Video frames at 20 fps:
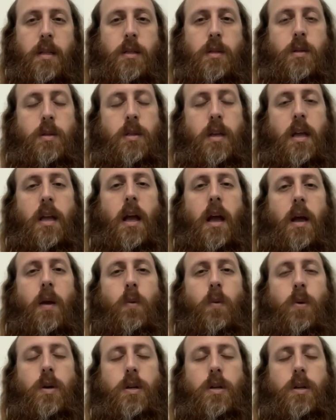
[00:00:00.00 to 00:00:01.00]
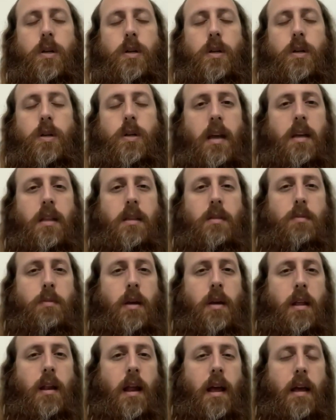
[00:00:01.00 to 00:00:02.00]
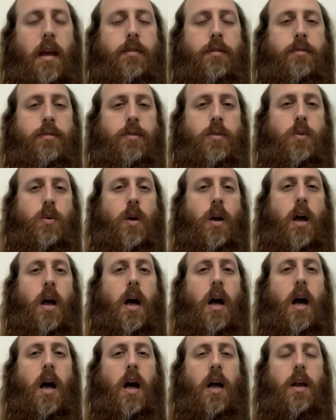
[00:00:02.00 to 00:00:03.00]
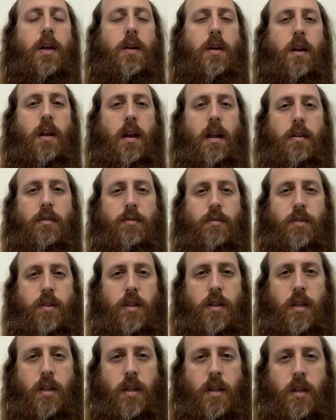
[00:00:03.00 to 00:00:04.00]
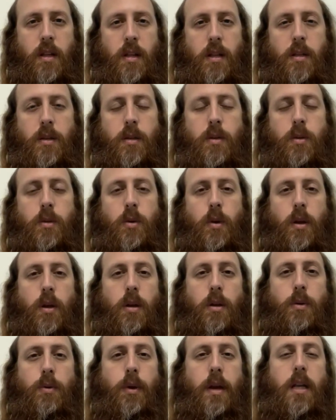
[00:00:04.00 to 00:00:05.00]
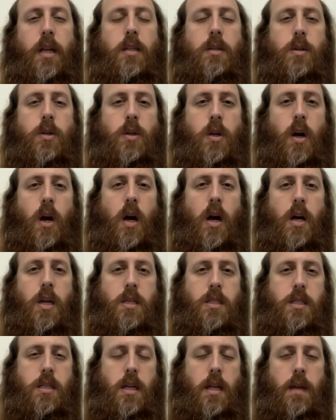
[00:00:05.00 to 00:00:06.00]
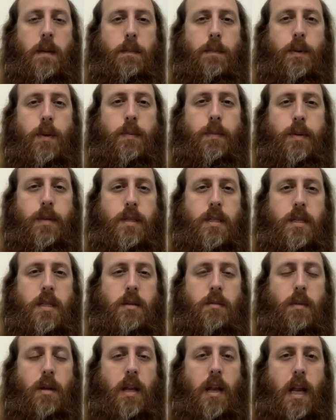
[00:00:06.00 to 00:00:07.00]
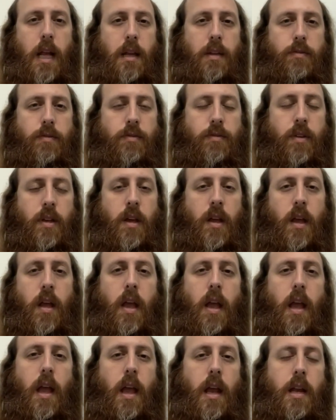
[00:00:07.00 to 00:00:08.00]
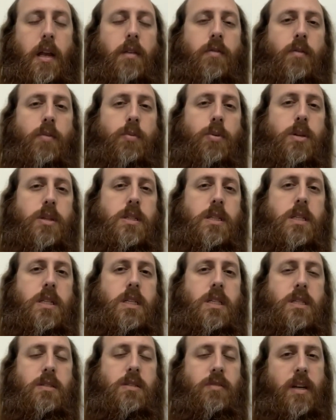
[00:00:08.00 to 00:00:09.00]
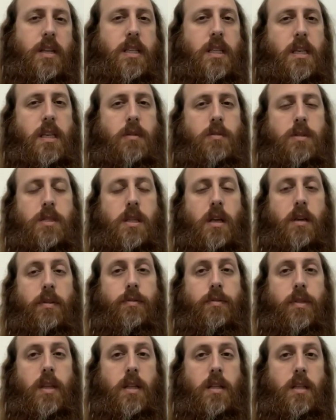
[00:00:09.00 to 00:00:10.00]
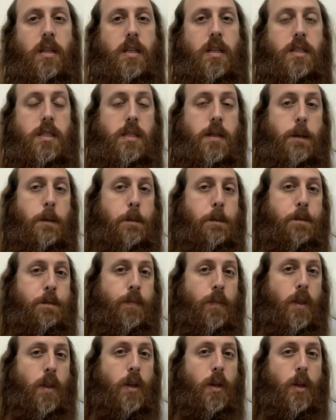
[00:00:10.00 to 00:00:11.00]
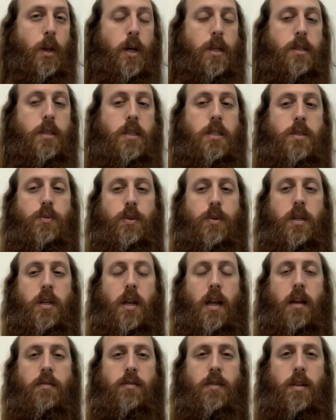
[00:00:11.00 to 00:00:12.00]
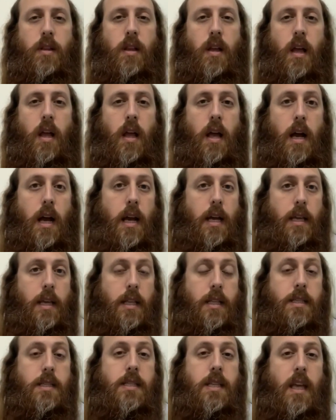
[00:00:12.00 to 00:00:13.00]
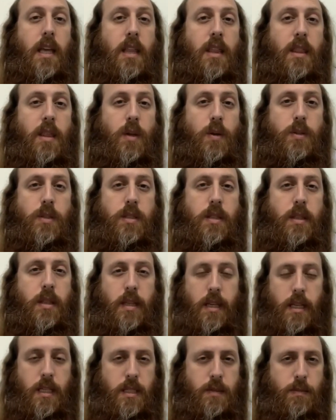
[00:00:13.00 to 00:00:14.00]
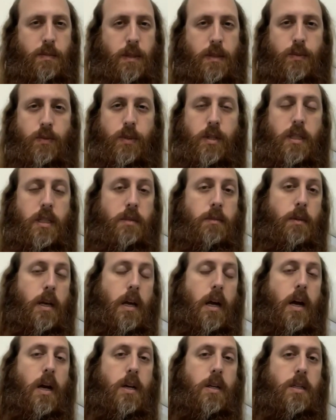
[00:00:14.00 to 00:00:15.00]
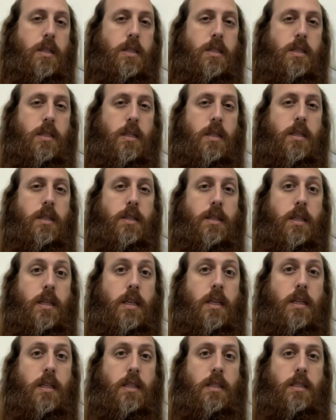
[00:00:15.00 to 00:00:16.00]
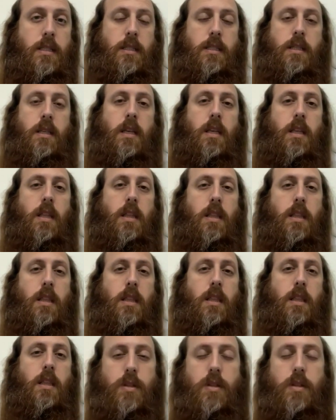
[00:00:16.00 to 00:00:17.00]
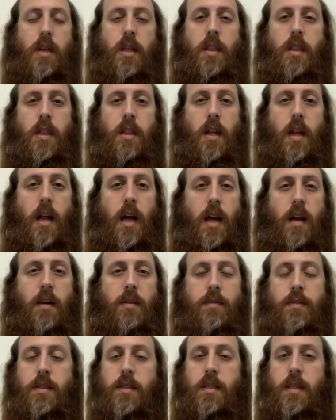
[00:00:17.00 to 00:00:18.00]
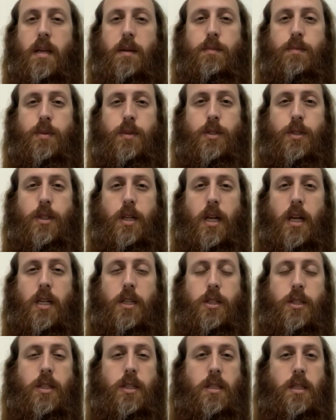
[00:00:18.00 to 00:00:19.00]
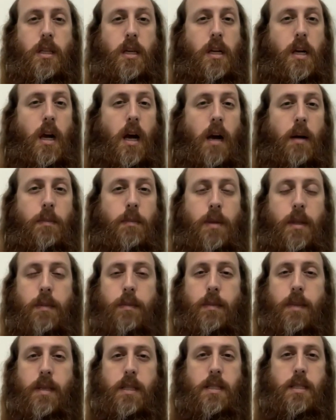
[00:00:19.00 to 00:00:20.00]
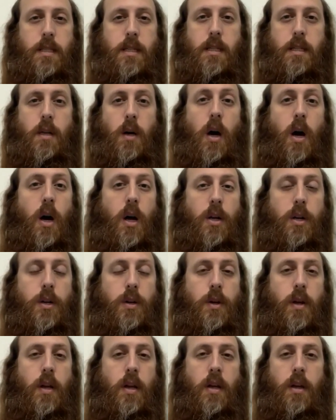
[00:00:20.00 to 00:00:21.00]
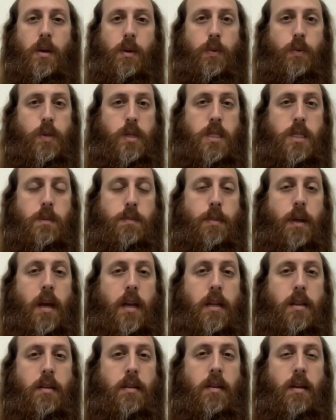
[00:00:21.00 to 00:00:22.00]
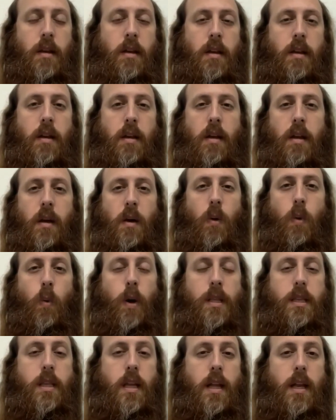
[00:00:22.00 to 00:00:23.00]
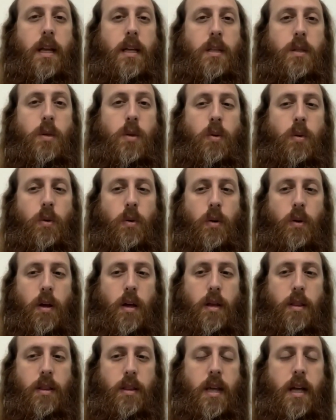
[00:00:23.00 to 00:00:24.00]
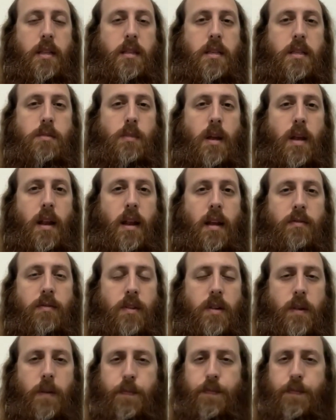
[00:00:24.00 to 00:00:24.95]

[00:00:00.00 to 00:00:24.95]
Today, I want to dedicate my life to a higher level, to a greater cause and purpose in my life. And if a person is finding himself that it's not his real level, I can say those things, but really my heart still needs the support and the love and the appreciation, the compliments and honor, respect. What can I do? That is my level.